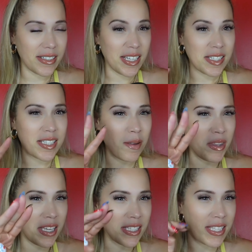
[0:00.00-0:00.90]
Some
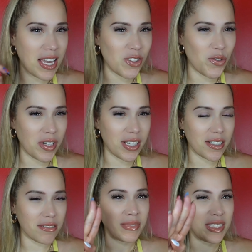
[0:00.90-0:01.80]
think it's Adrian.
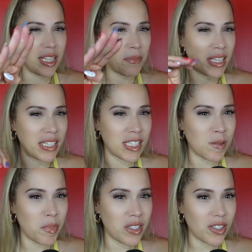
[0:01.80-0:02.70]
Some think it's
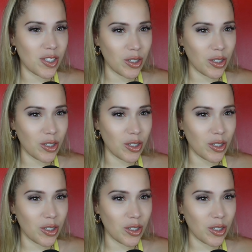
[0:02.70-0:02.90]
Spencer.